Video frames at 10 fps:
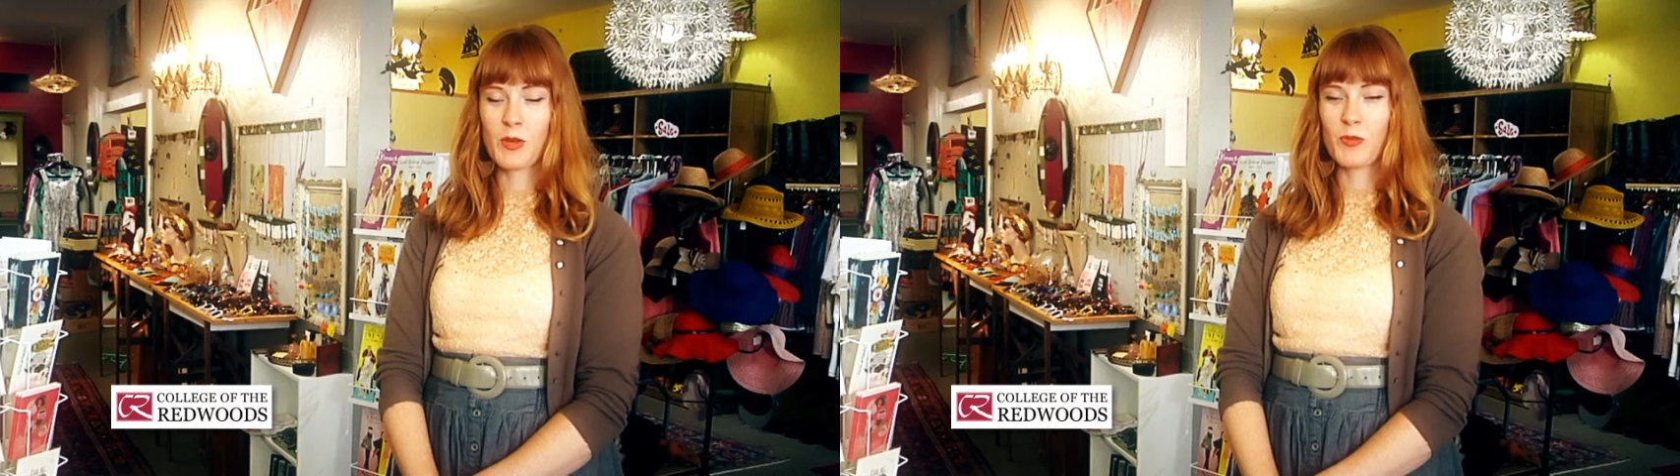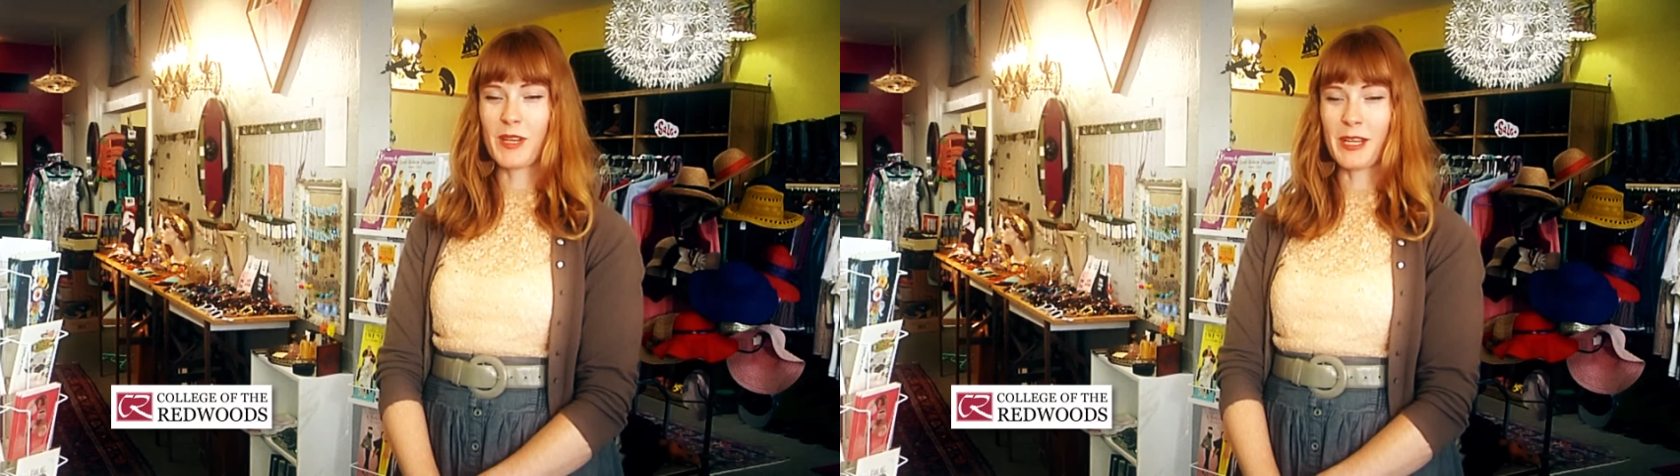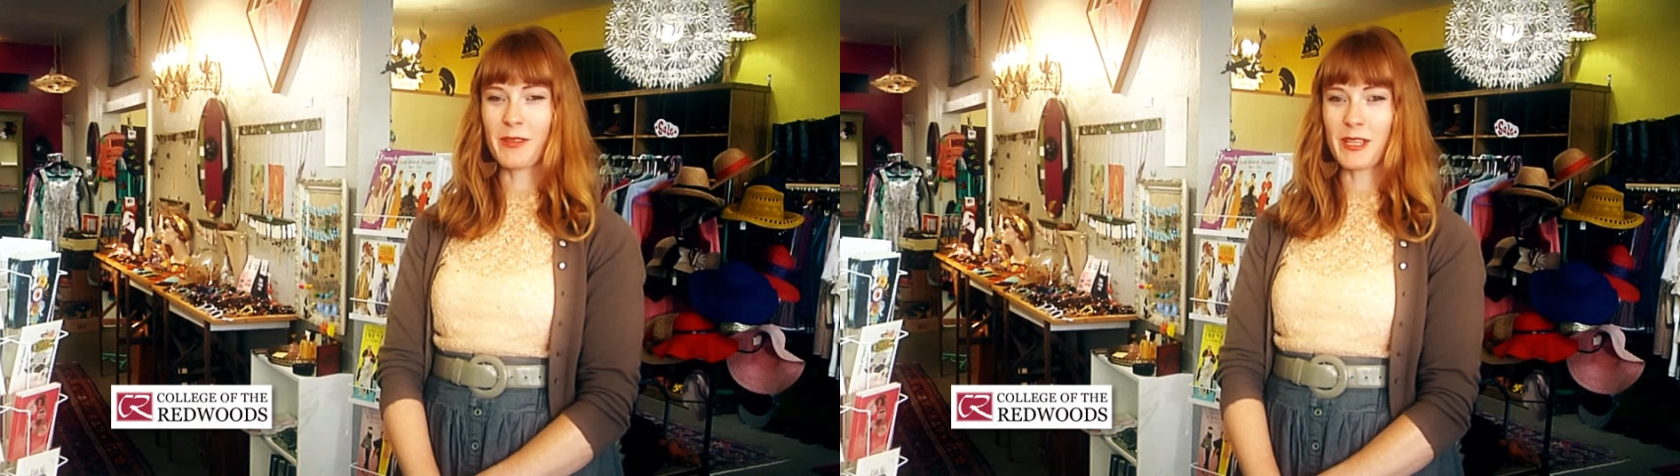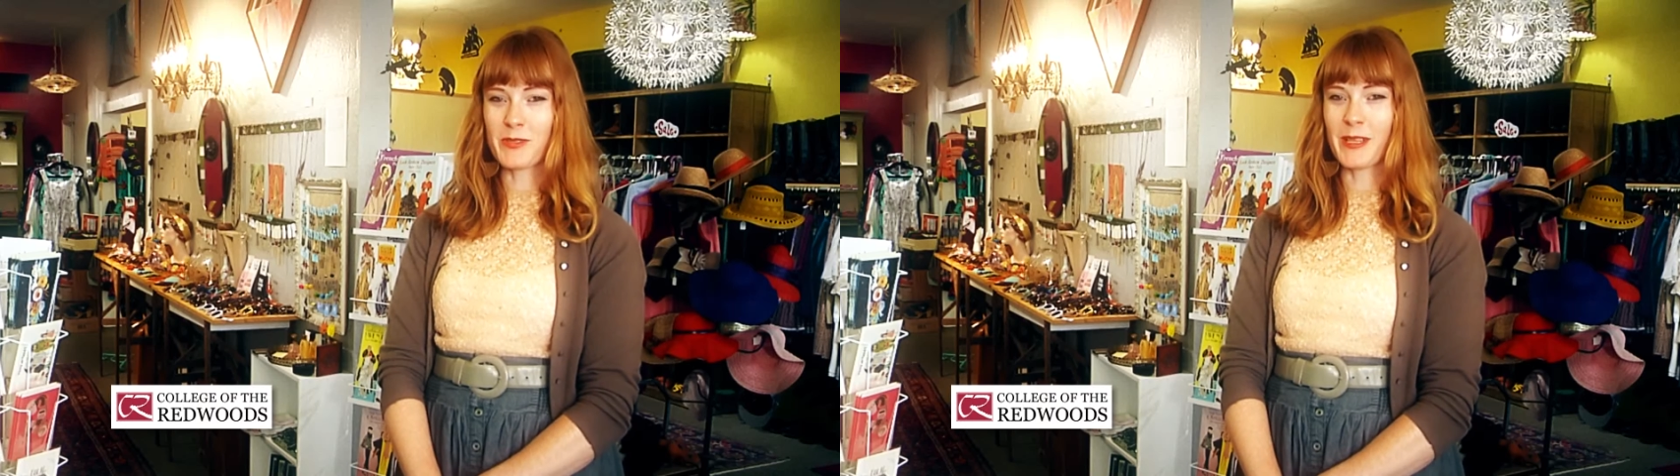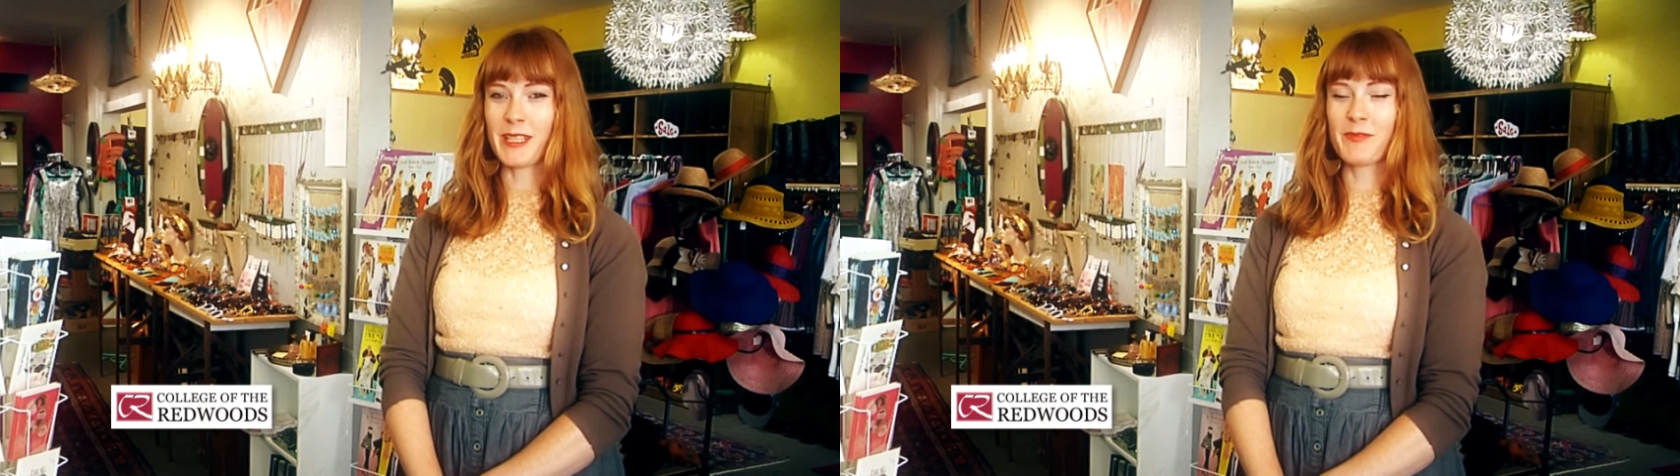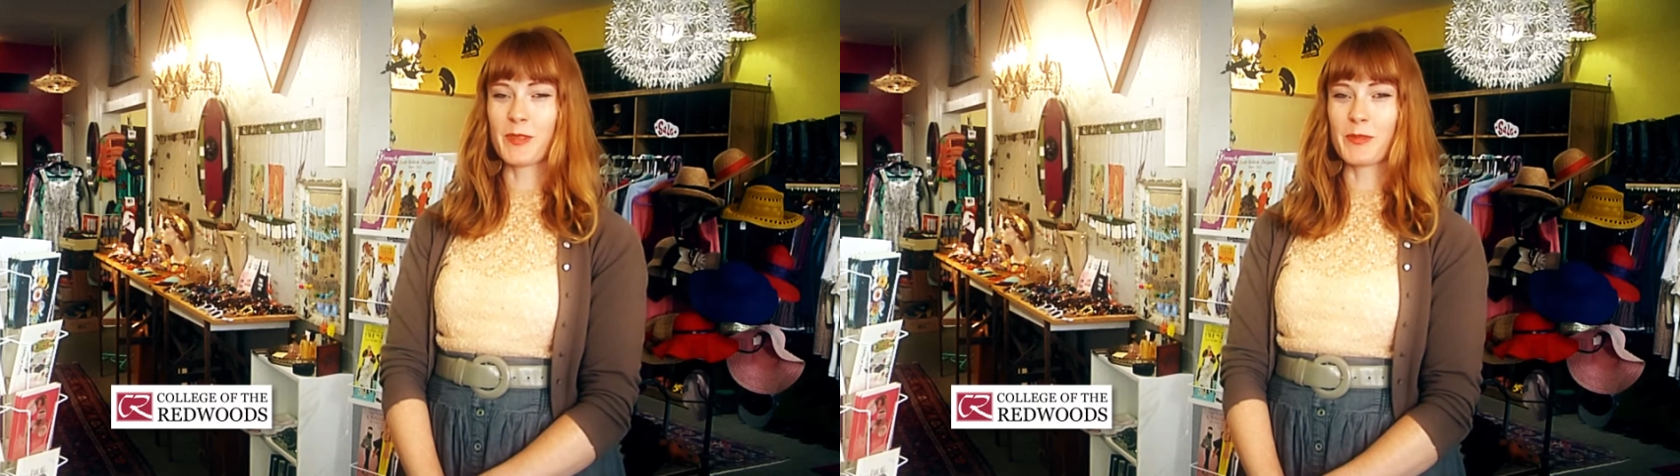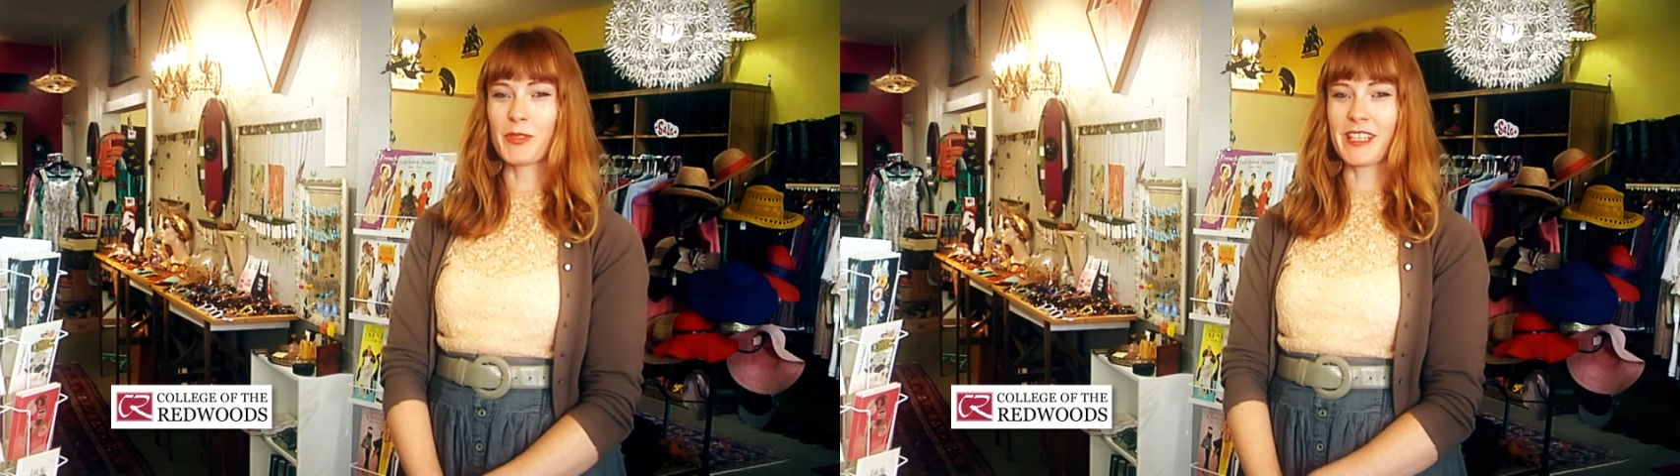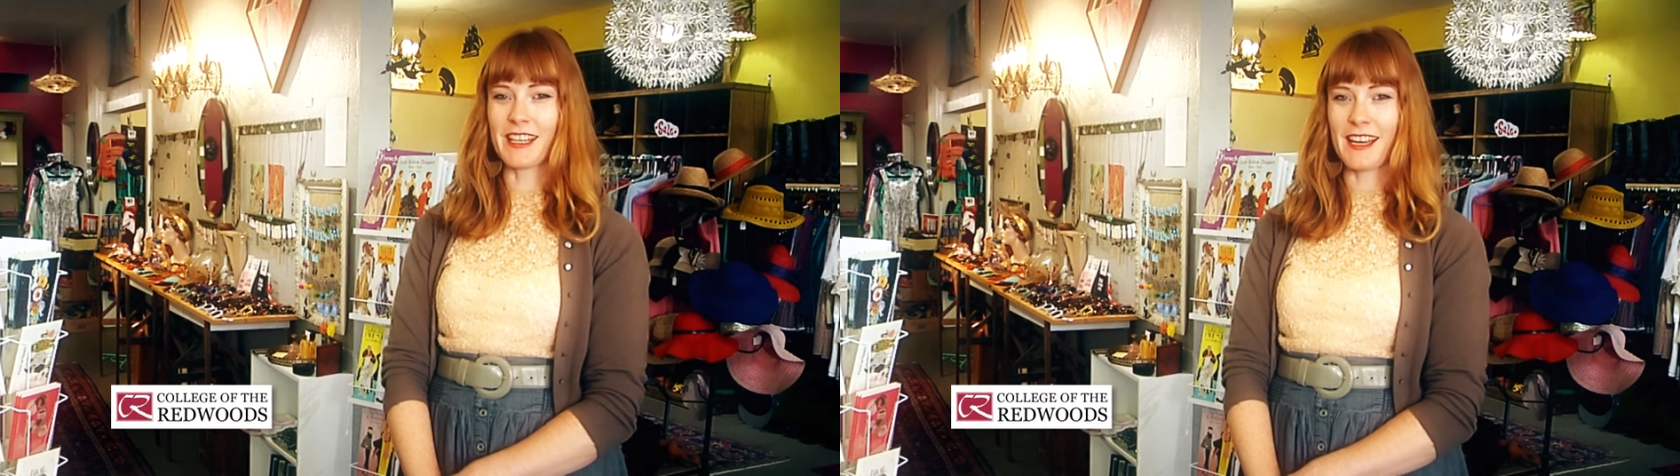When I graduated from
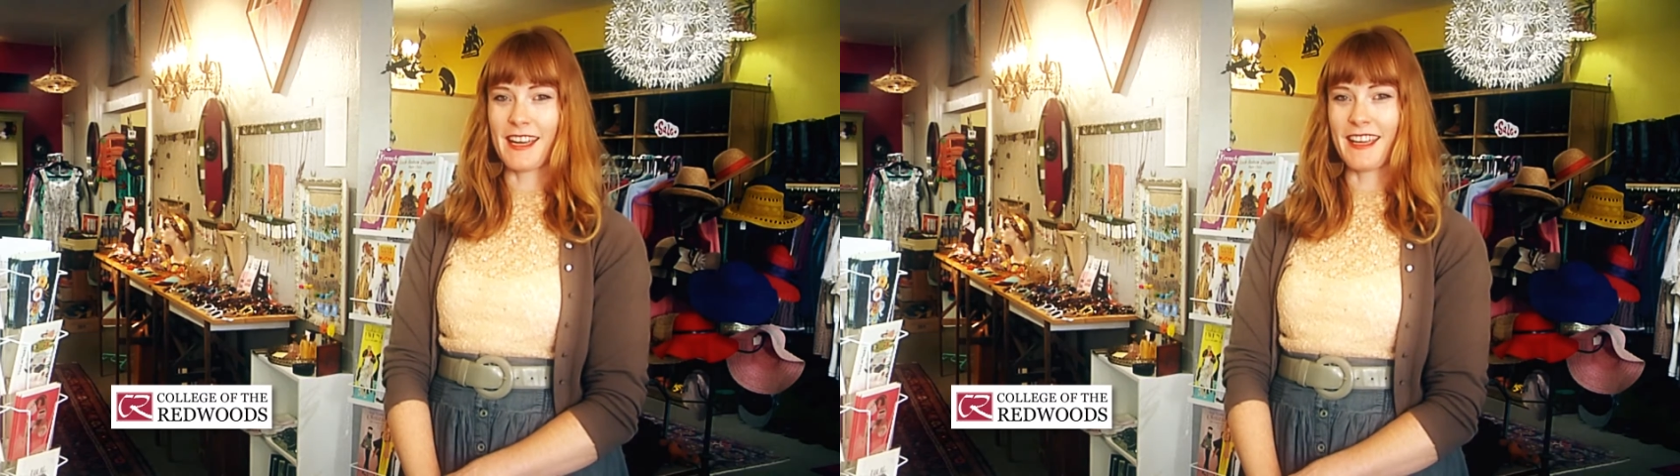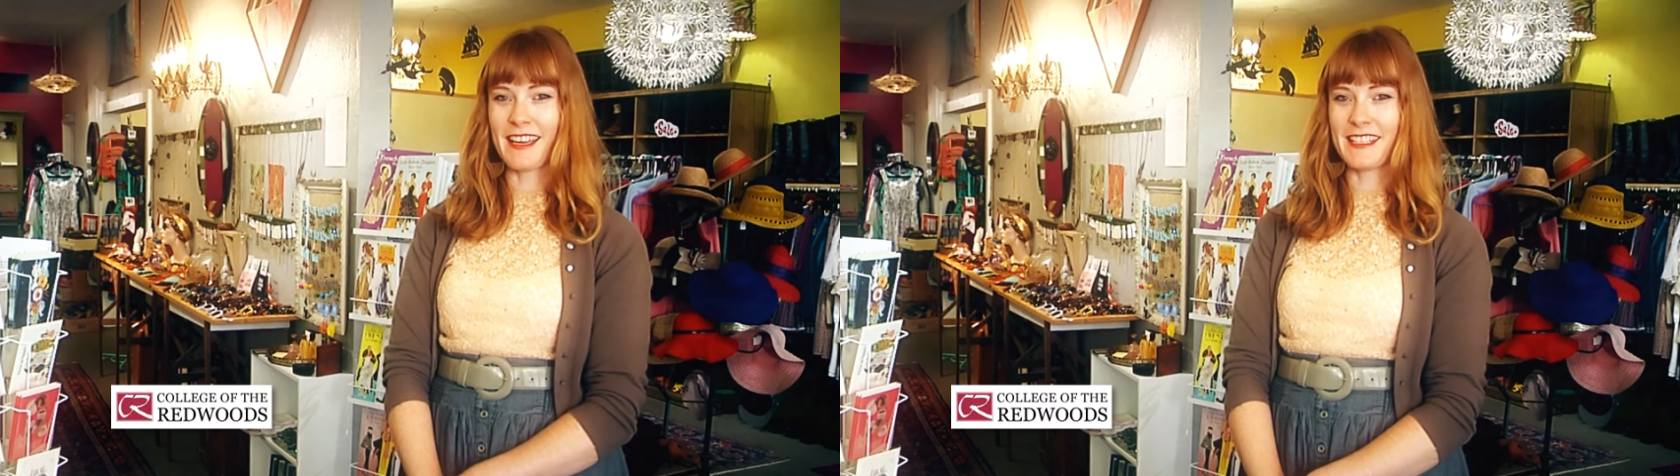Eureka High,